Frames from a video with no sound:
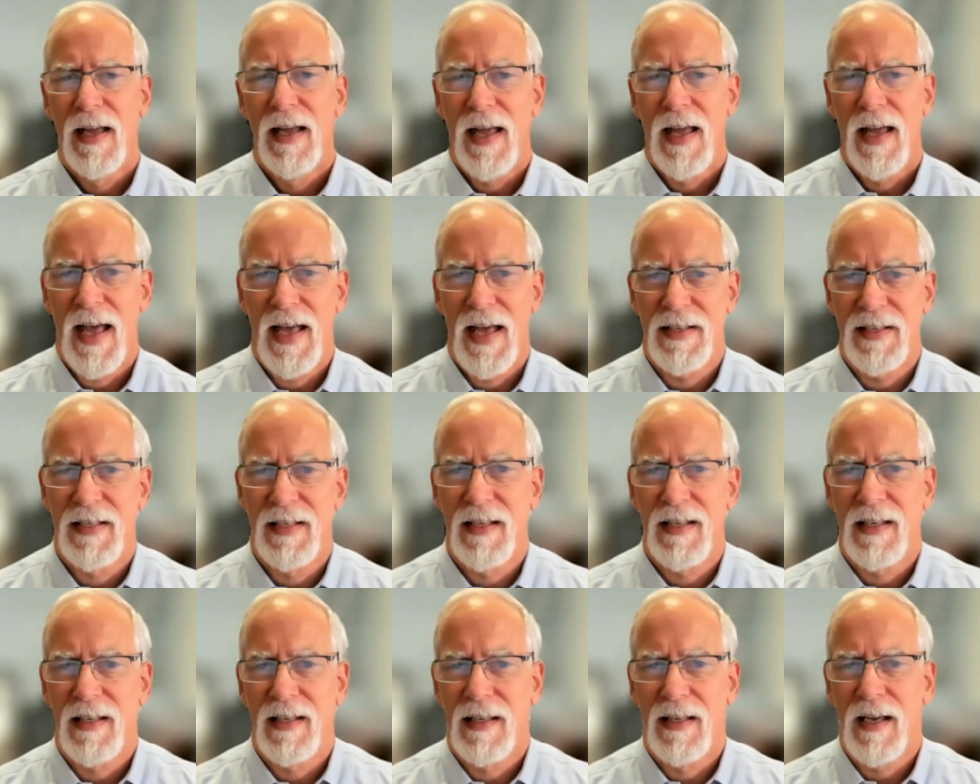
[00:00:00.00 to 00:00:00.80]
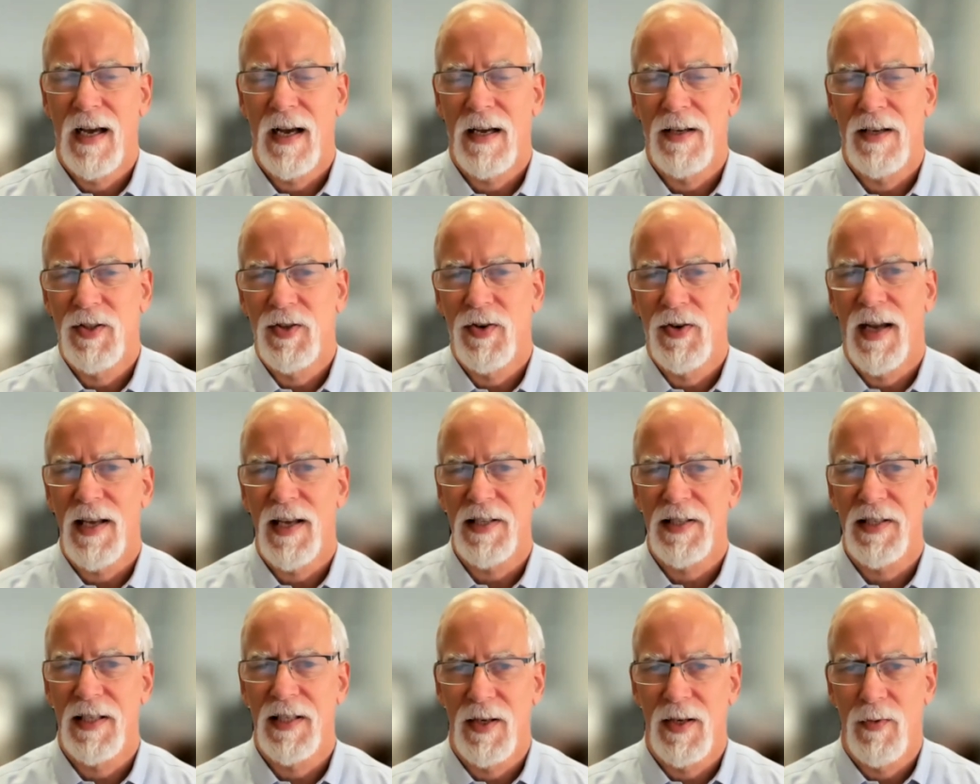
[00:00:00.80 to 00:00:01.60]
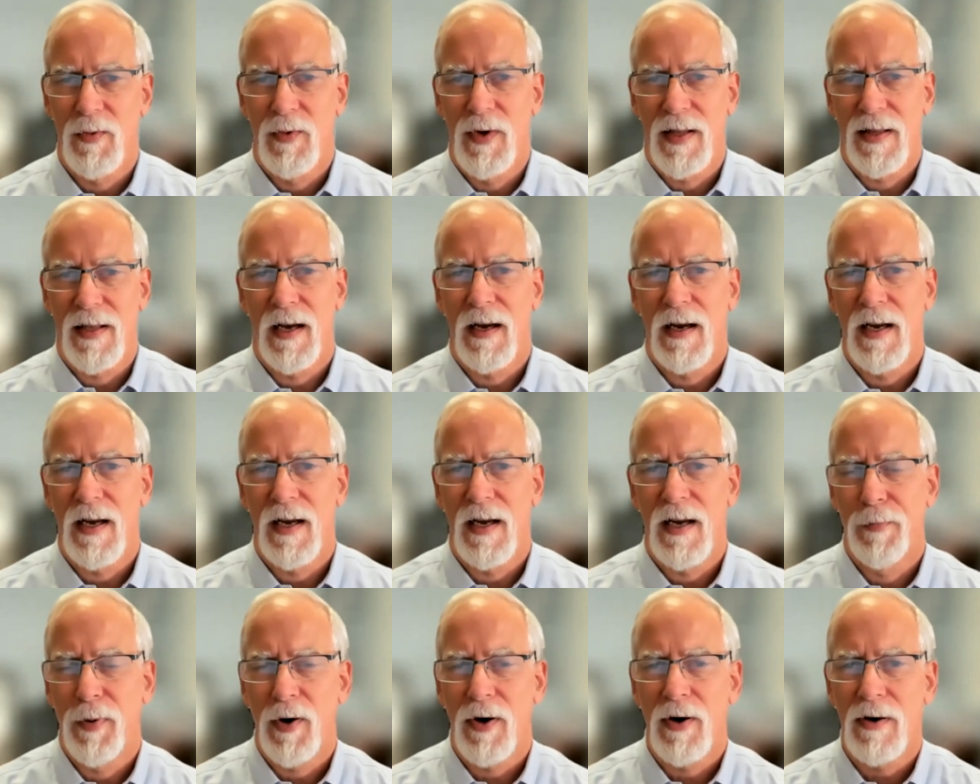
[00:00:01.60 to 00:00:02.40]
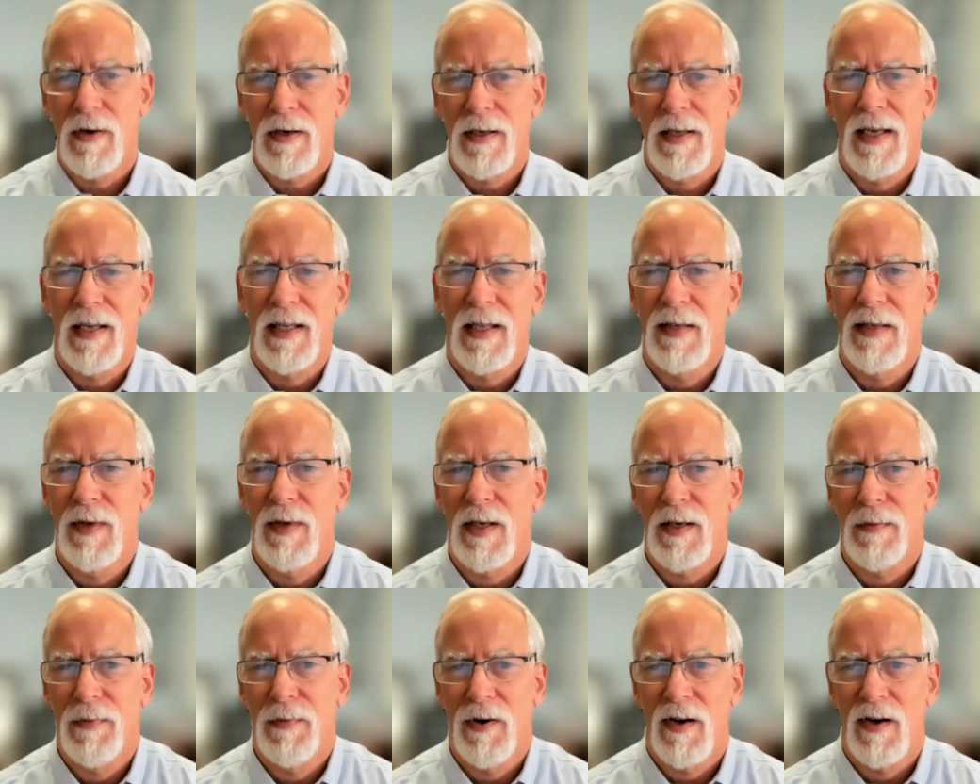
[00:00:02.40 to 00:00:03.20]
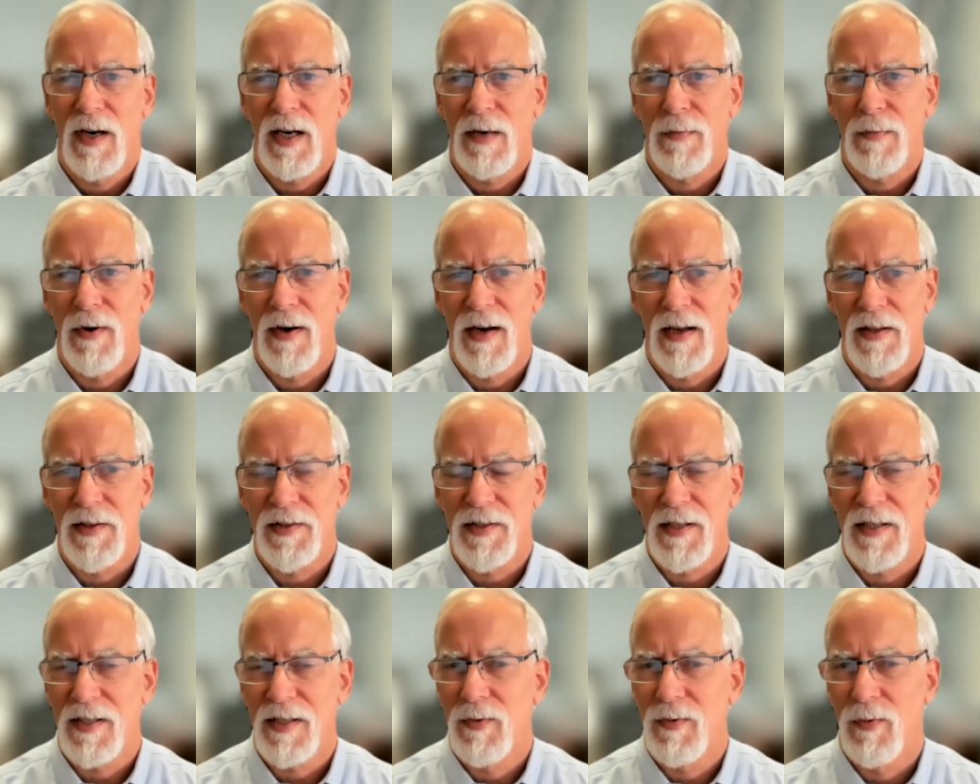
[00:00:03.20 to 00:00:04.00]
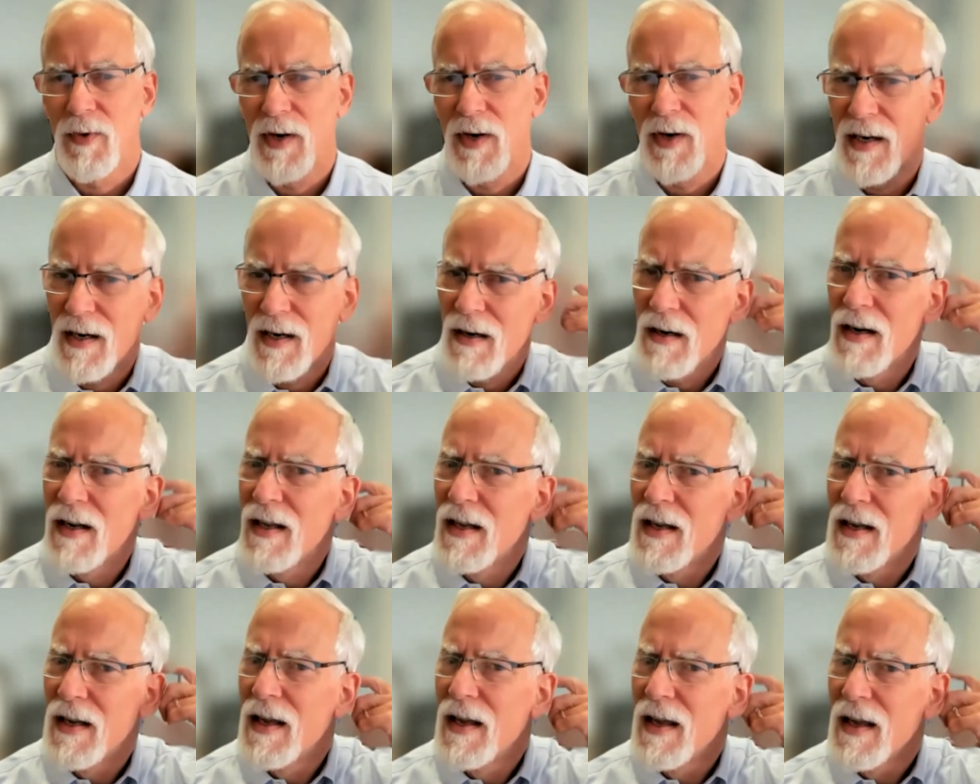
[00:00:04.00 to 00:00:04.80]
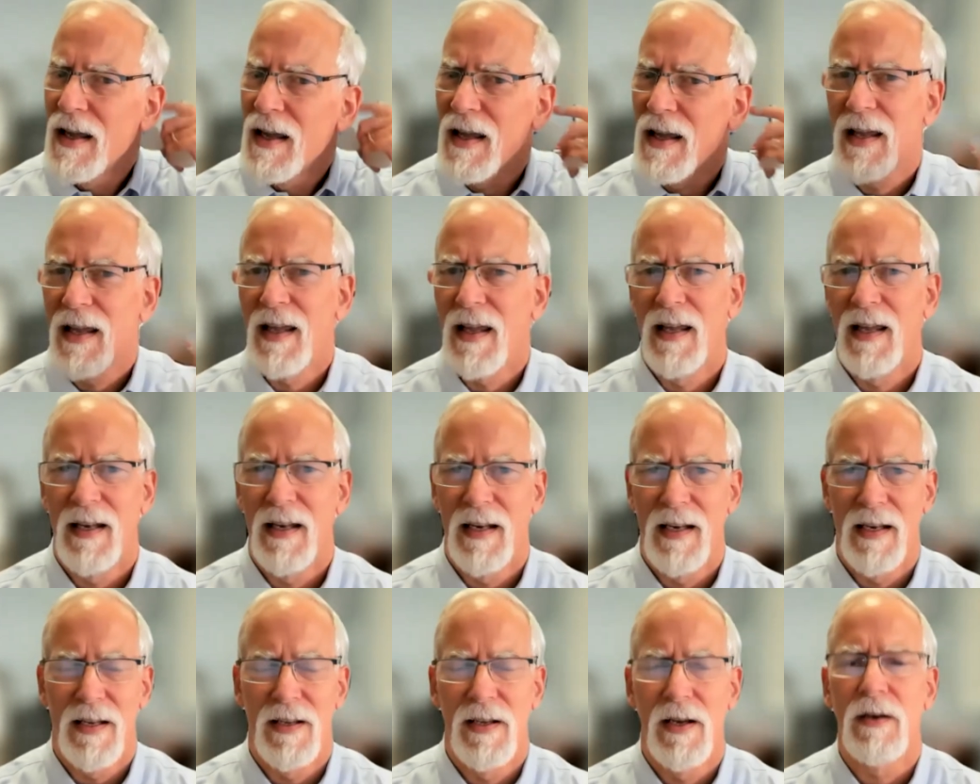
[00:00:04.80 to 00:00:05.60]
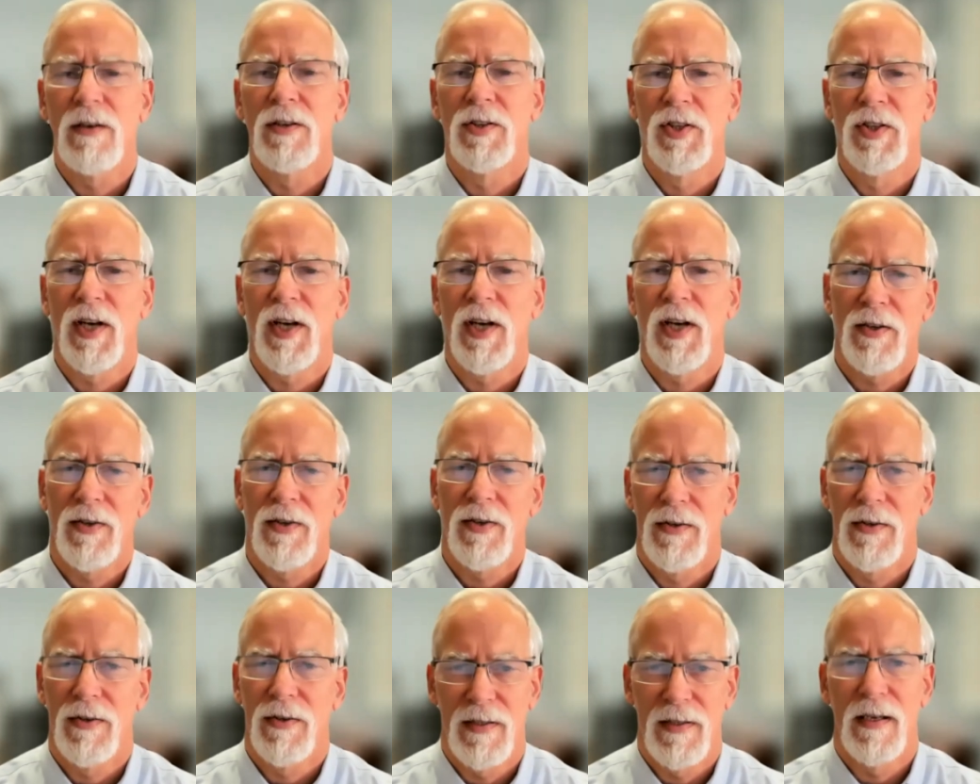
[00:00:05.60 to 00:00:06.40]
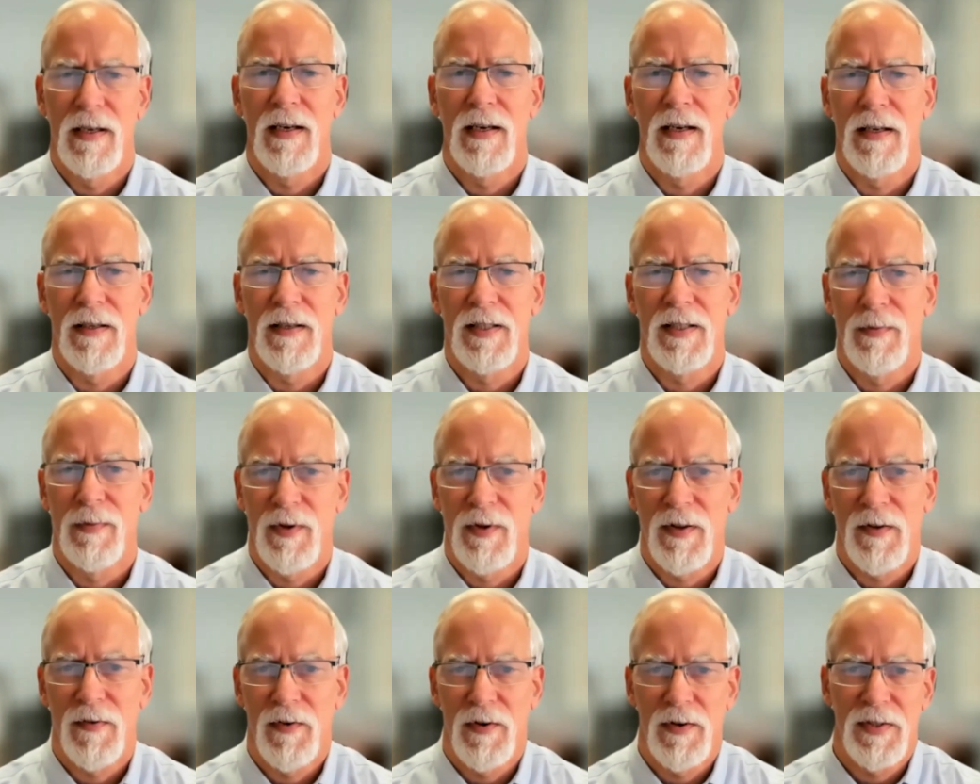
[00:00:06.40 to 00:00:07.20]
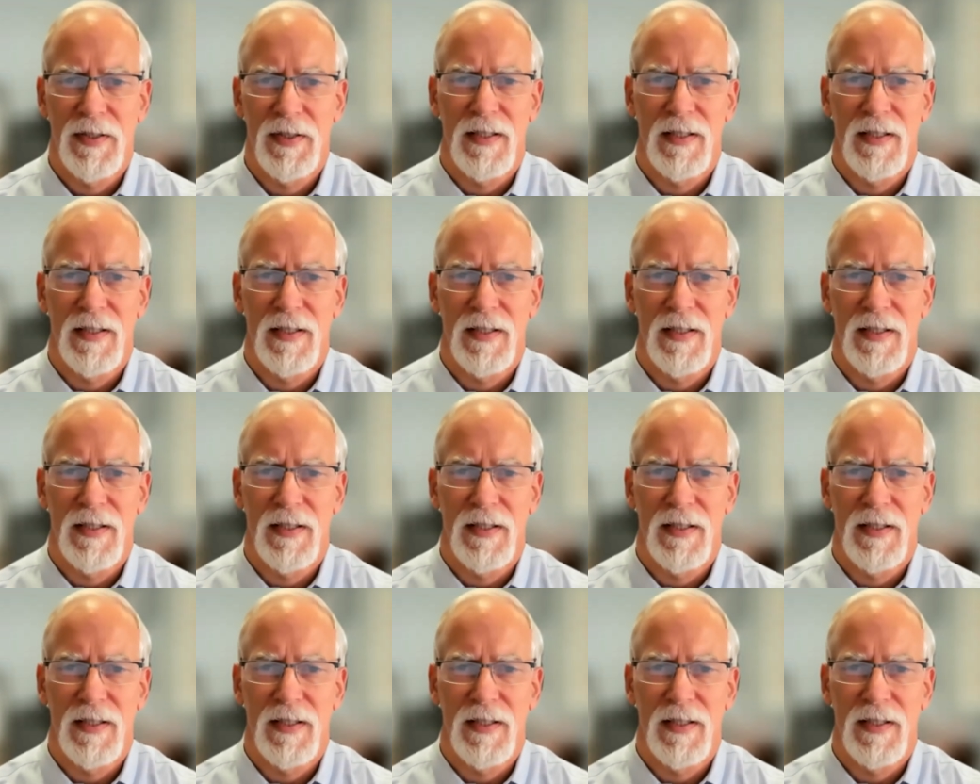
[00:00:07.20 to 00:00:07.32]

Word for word: as contrasted with hyperkalemic periodic paralysis, where in young childhood, uh, some of the first